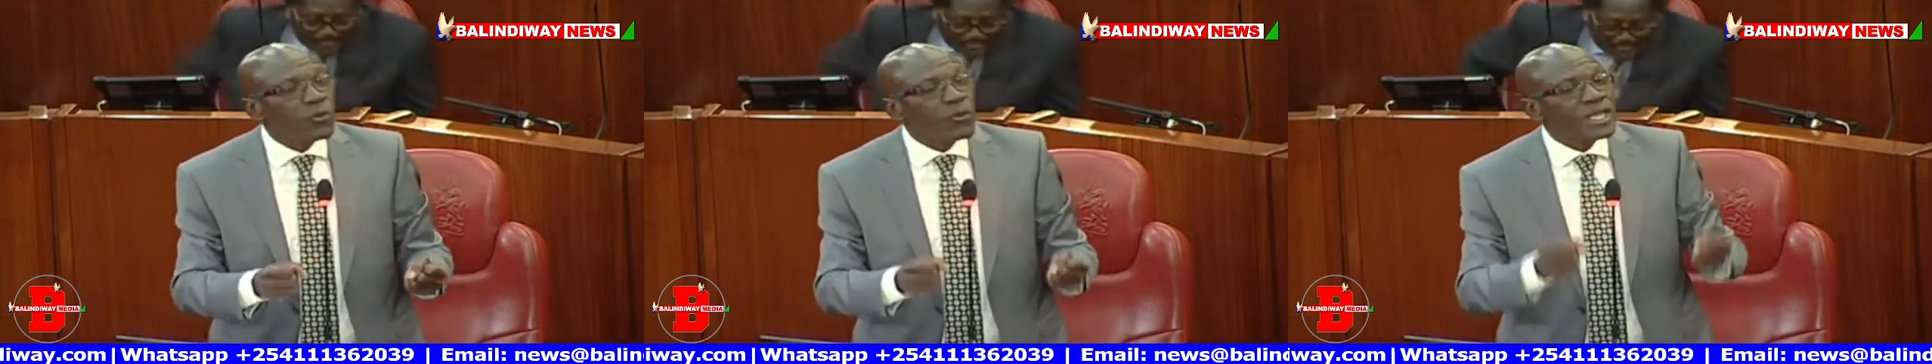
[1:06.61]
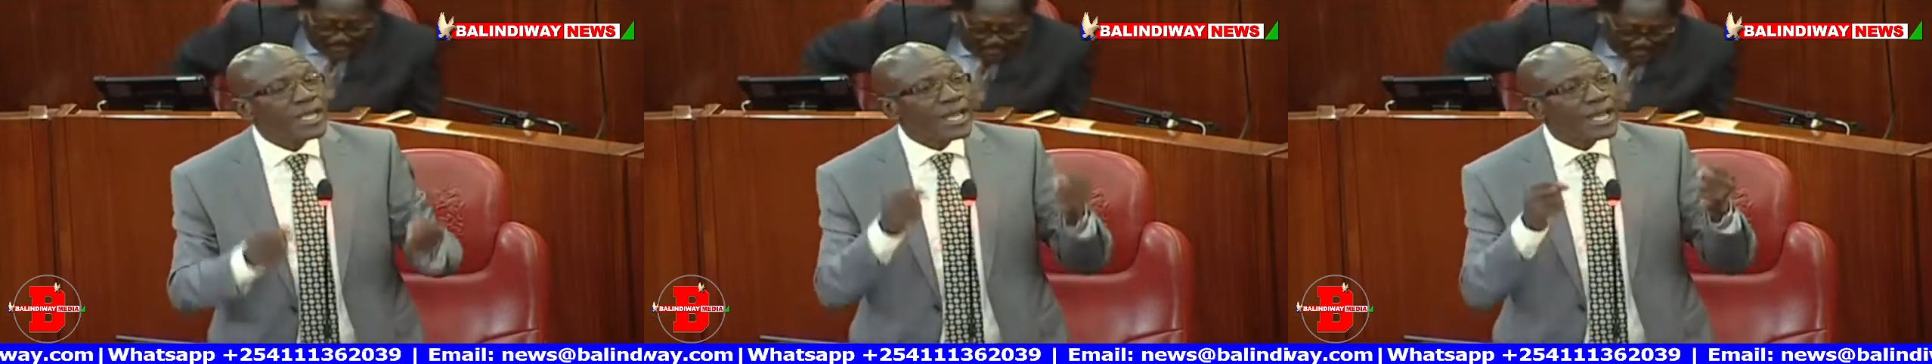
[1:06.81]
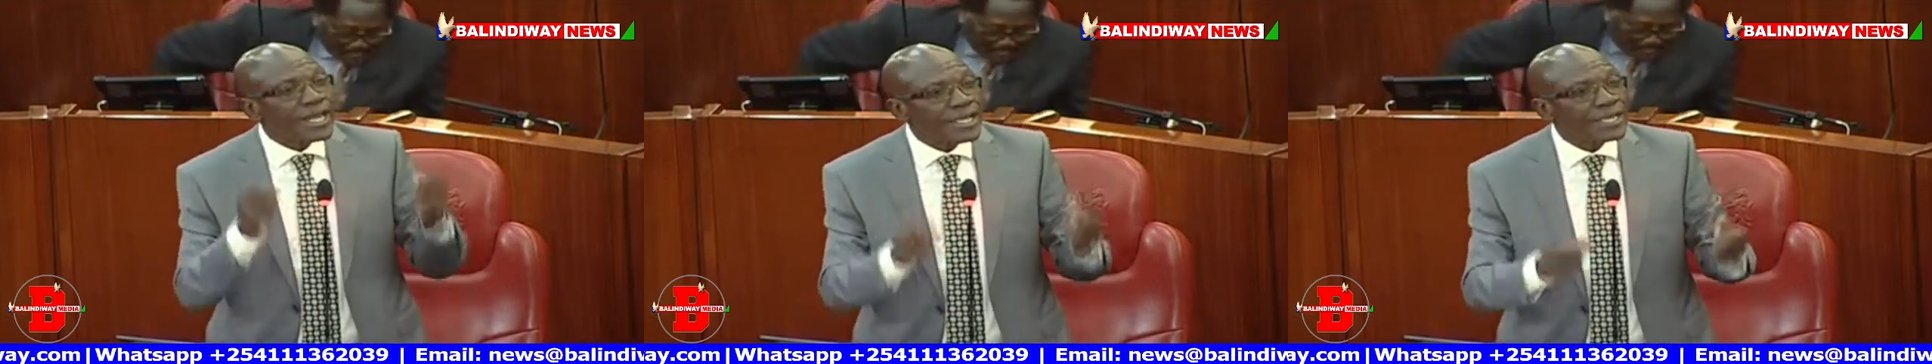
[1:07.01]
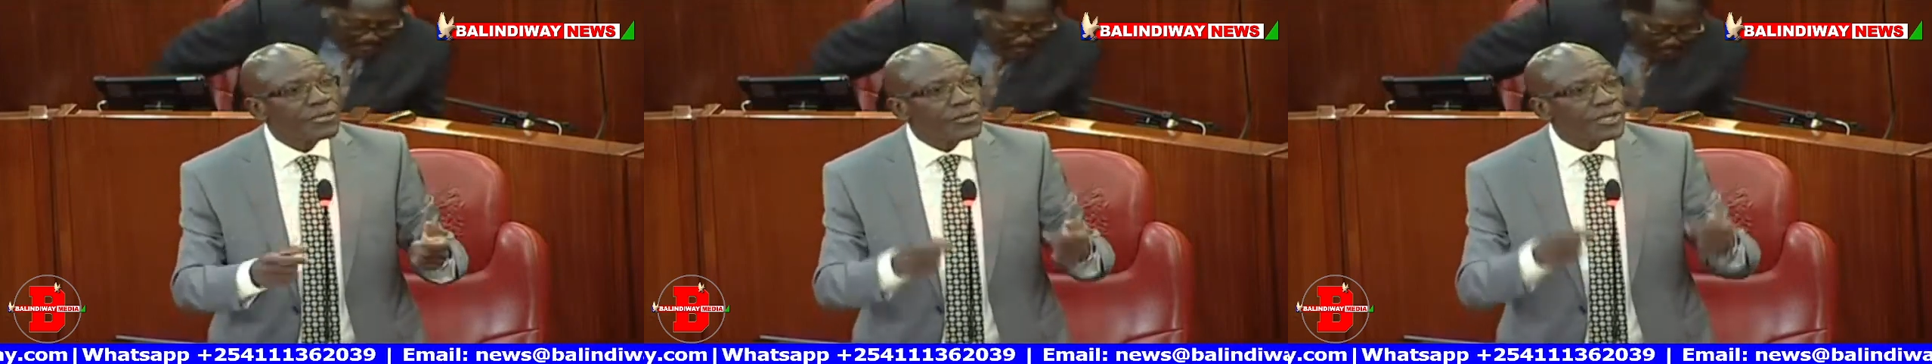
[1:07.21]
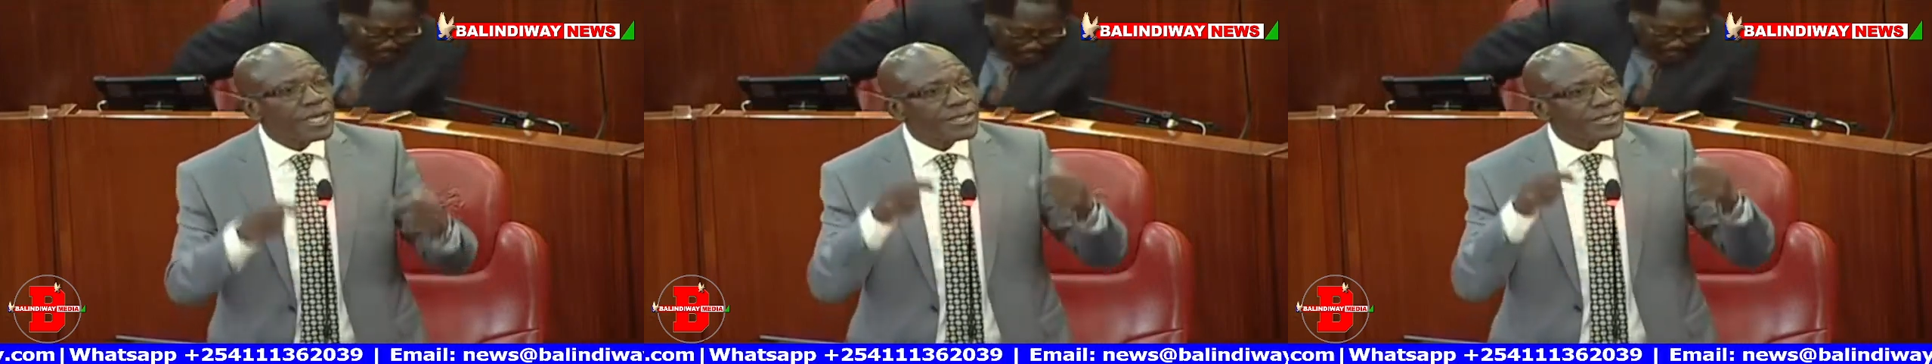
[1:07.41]
We are lucky
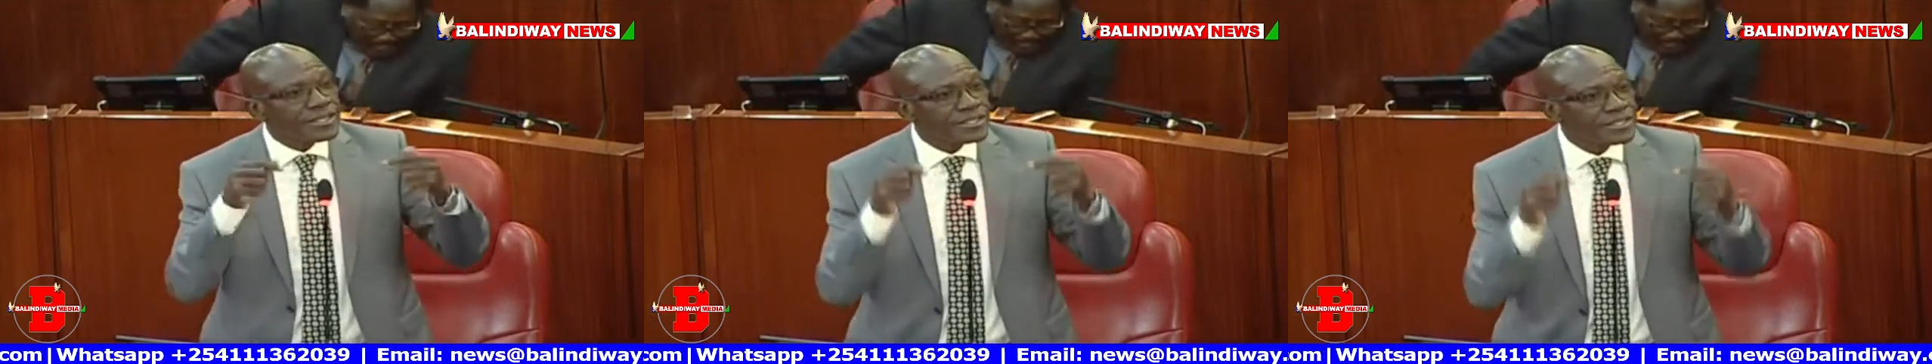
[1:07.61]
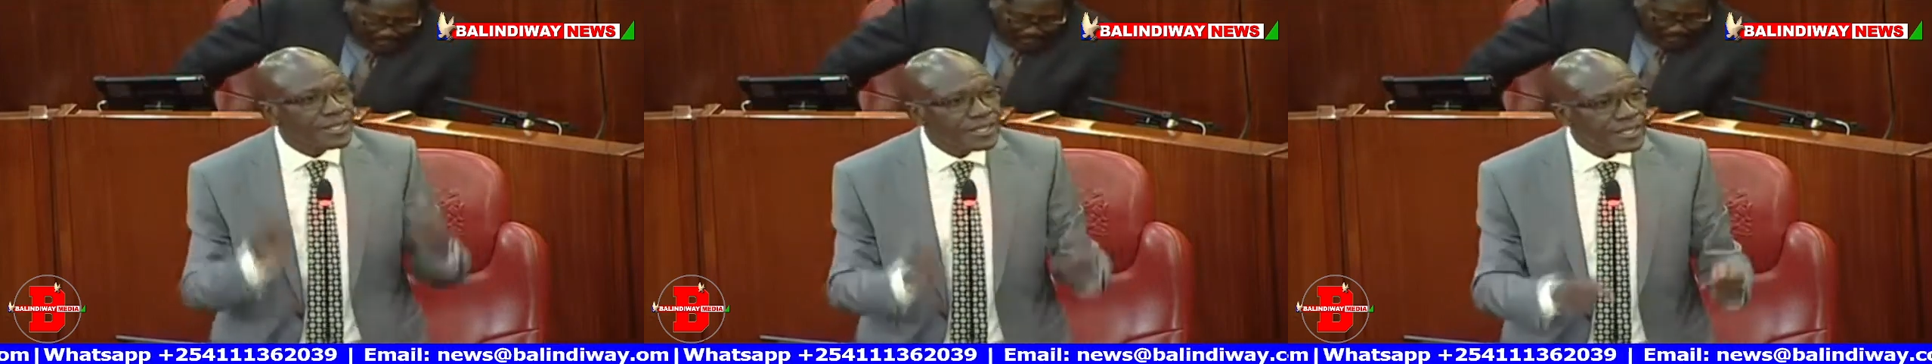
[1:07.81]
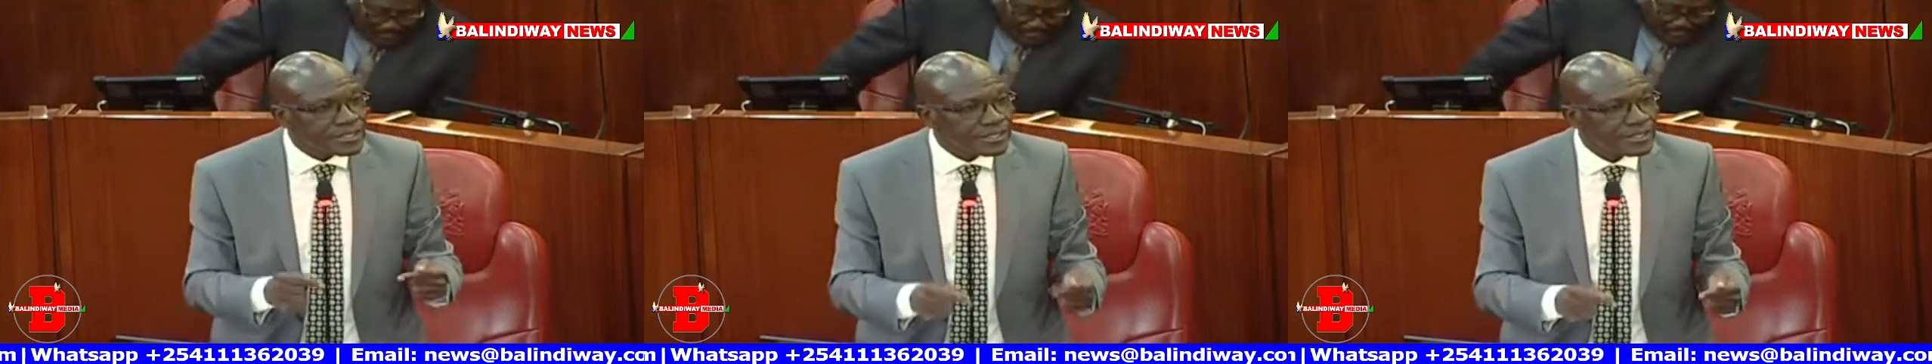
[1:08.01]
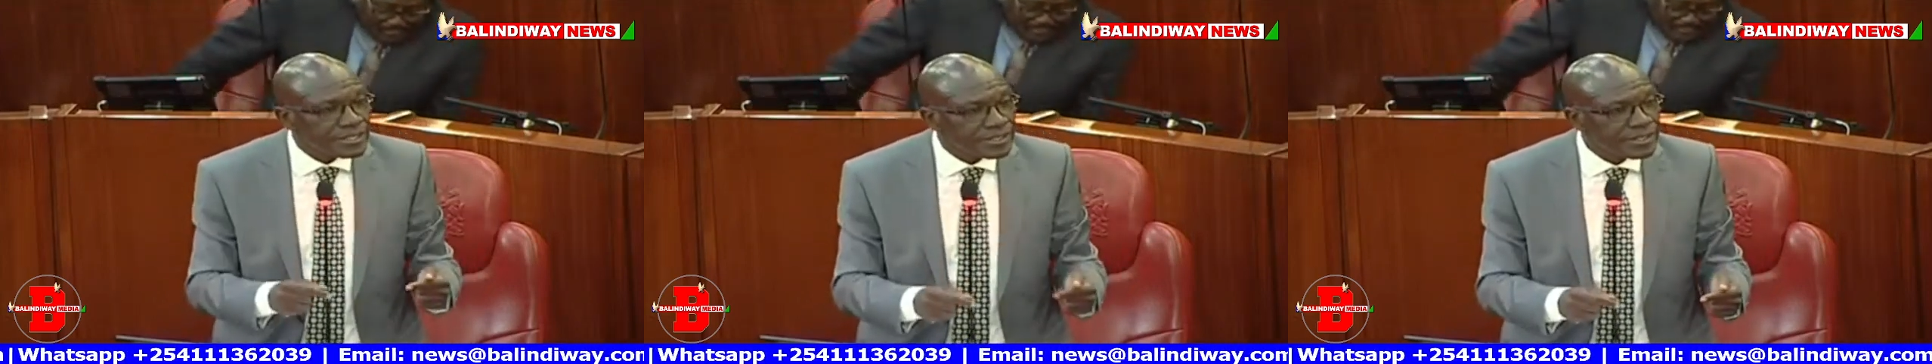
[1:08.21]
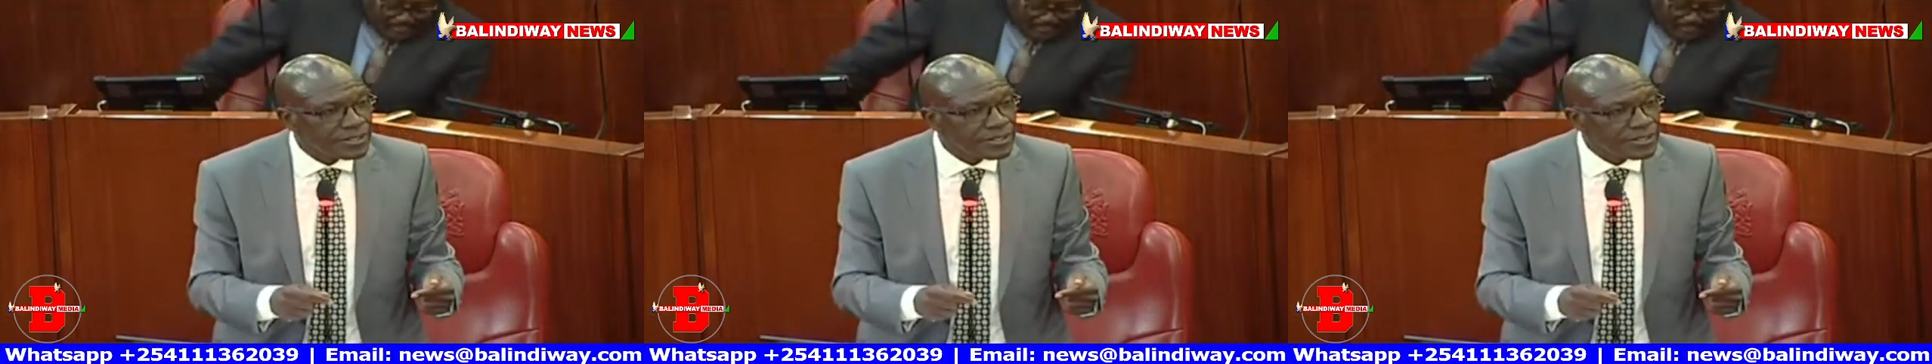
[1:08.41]
we are in the Senate.